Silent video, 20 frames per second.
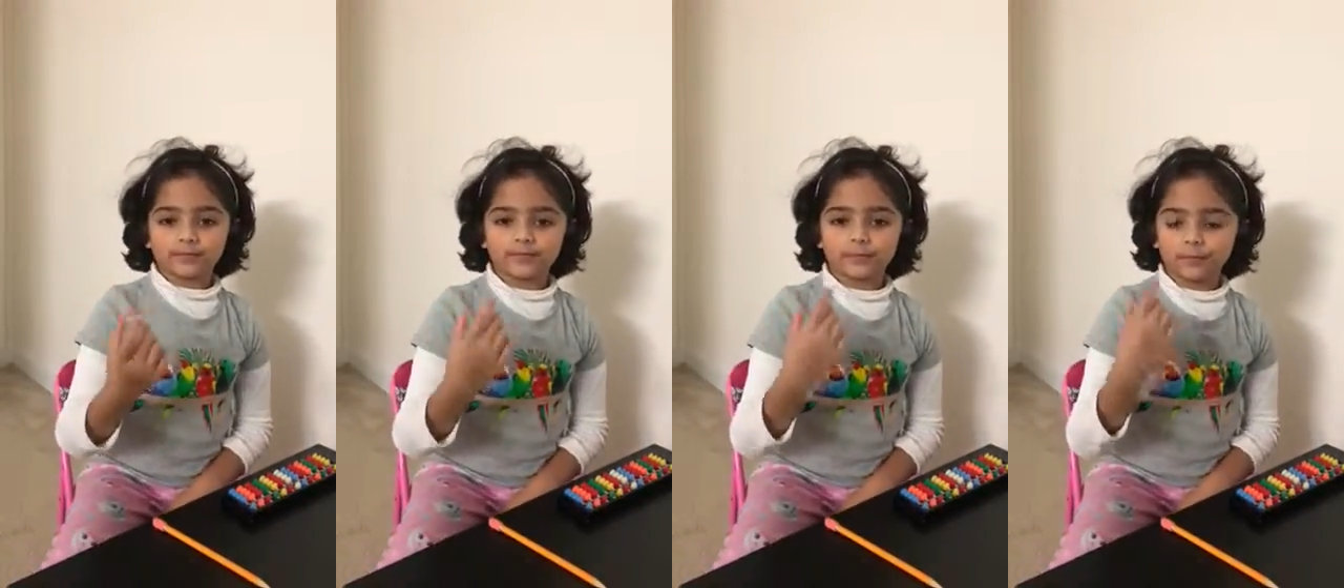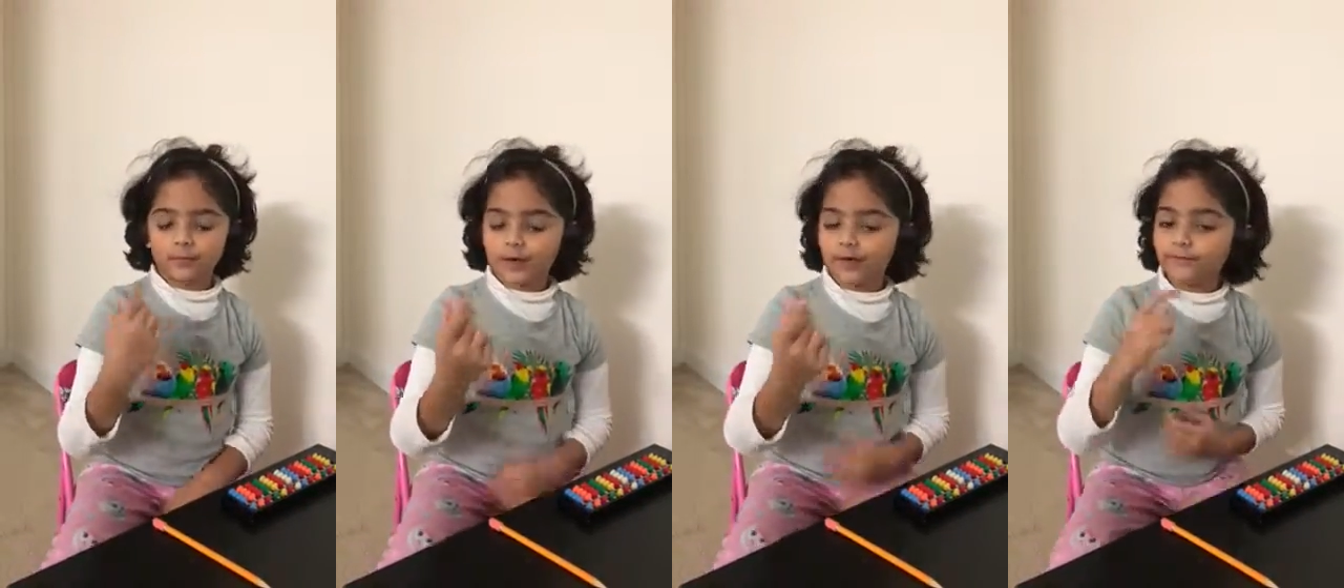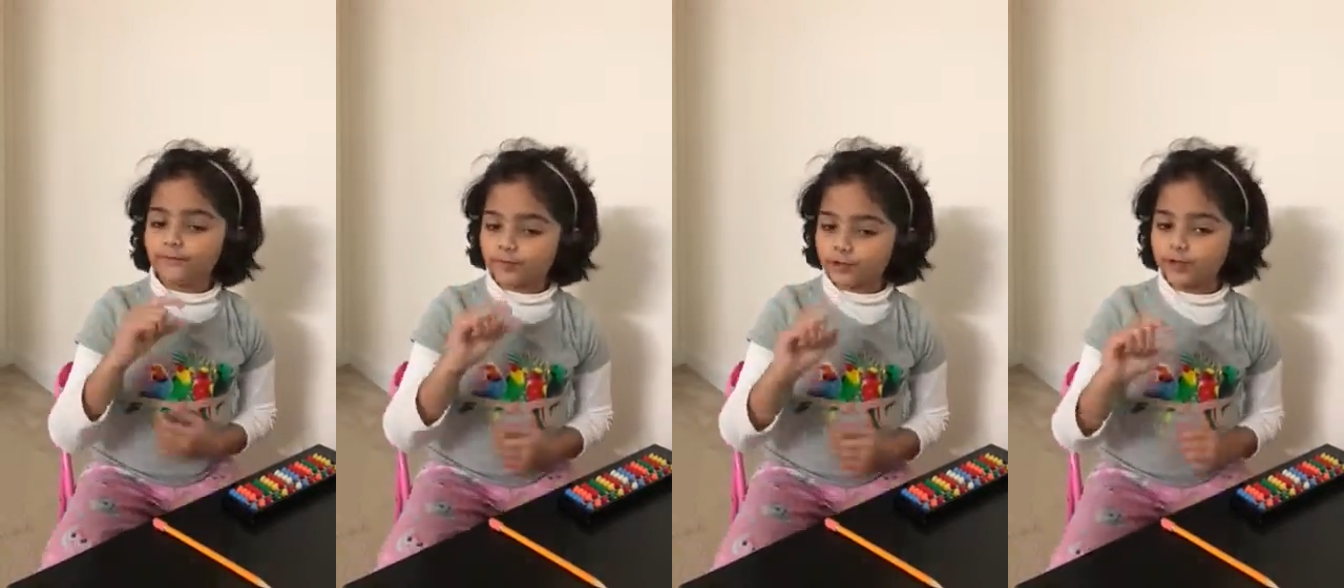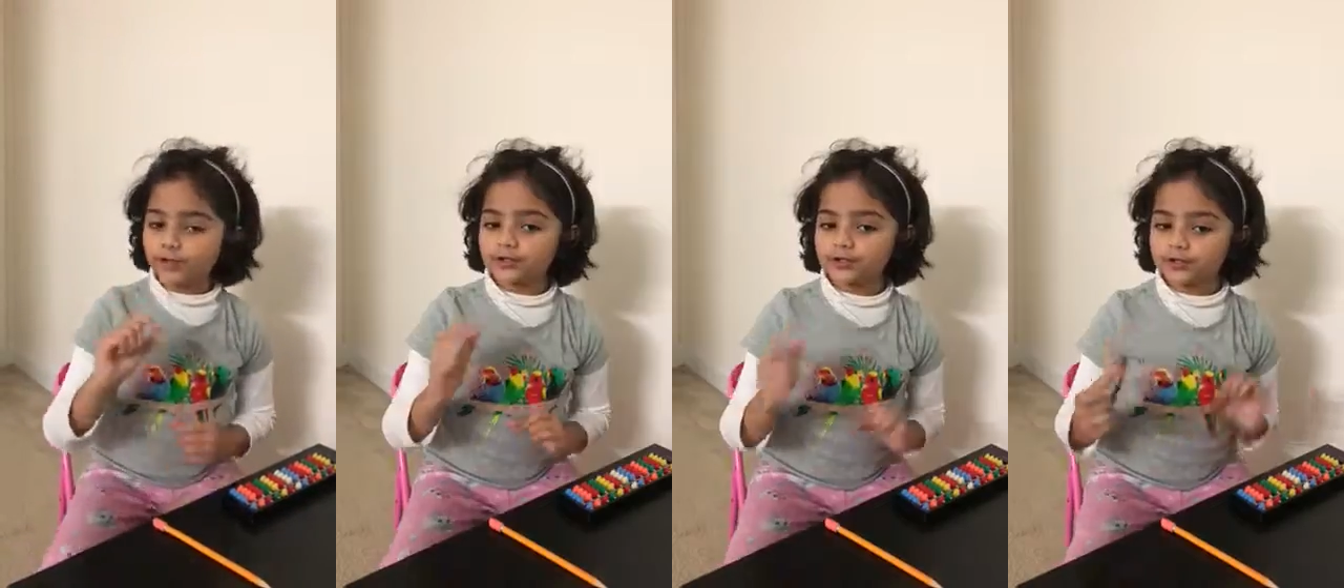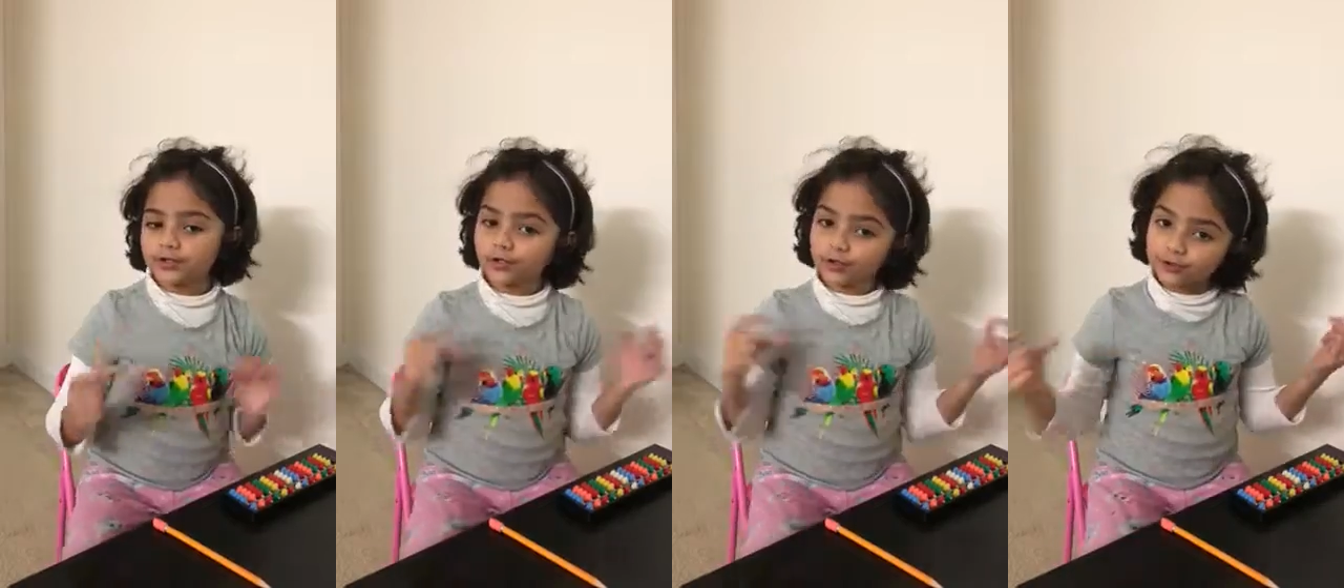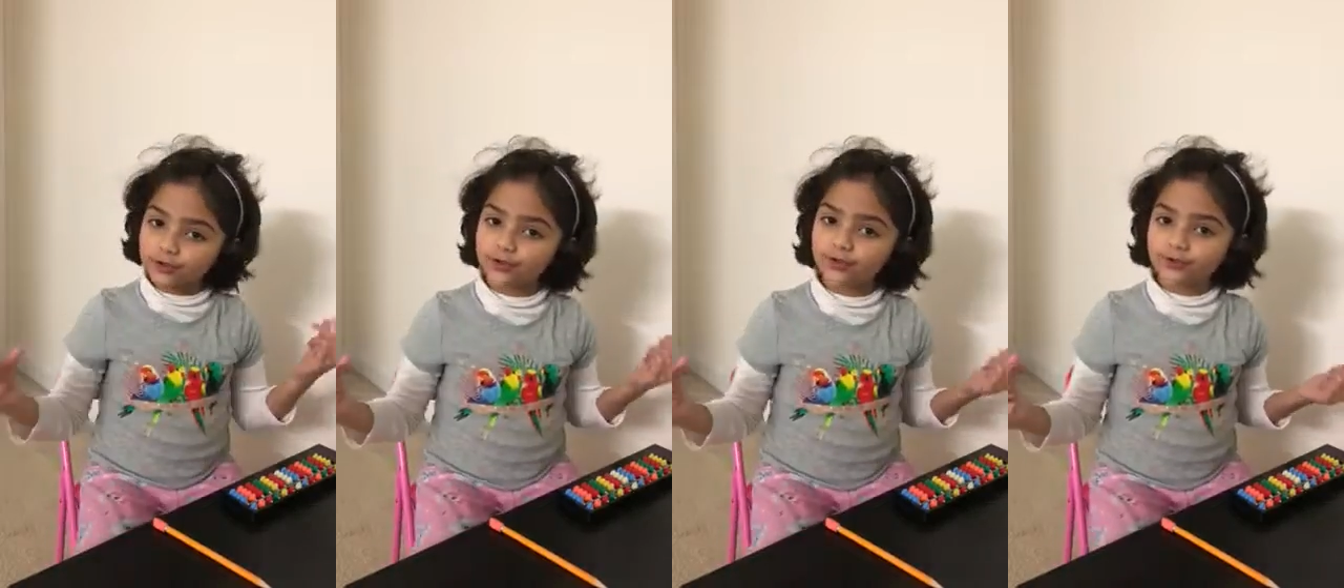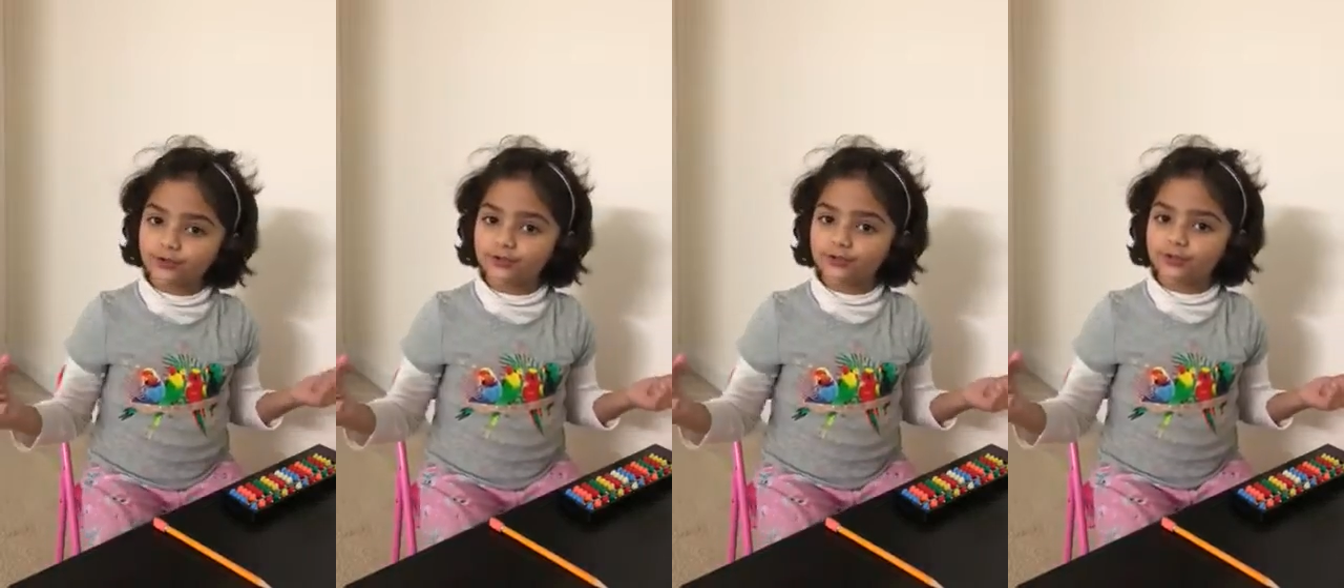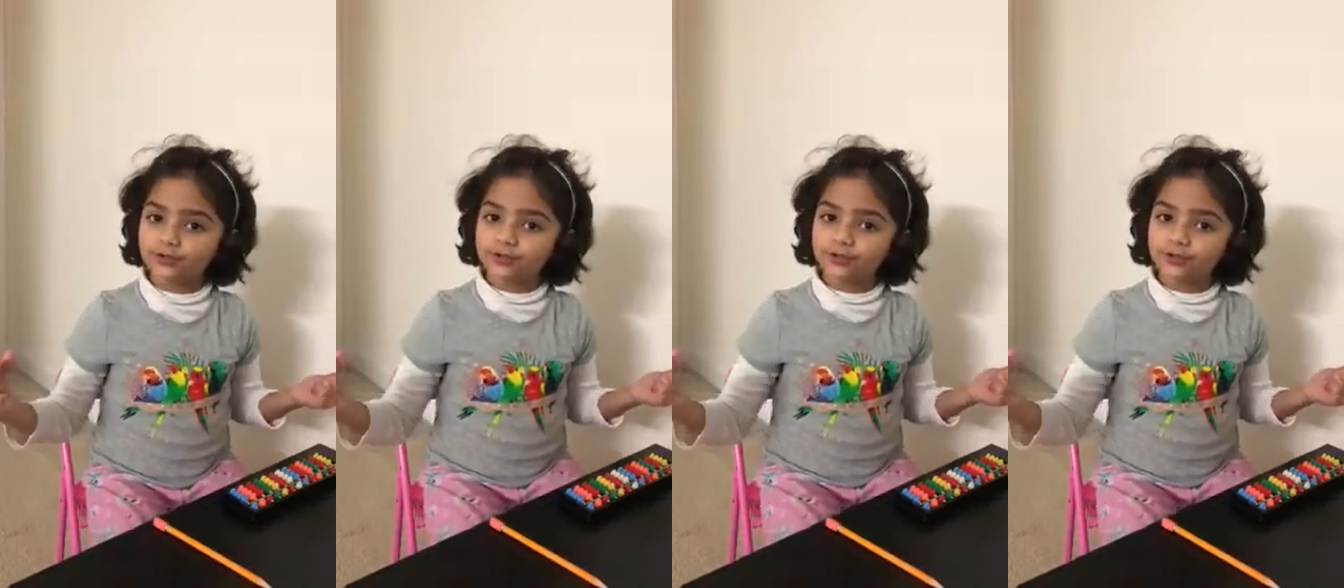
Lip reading: what fingers you use